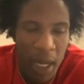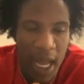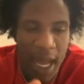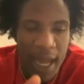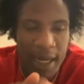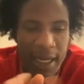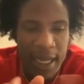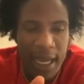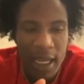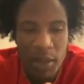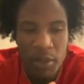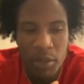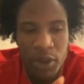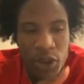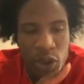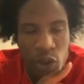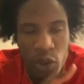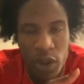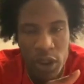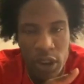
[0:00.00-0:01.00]
high caliber
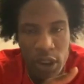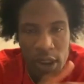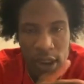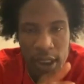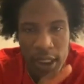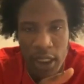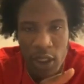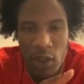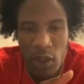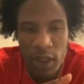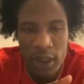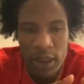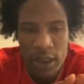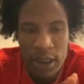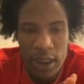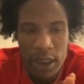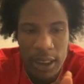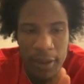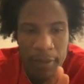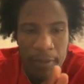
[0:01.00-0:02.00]
Georgia and going
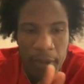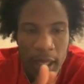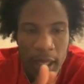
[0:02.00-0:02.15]
to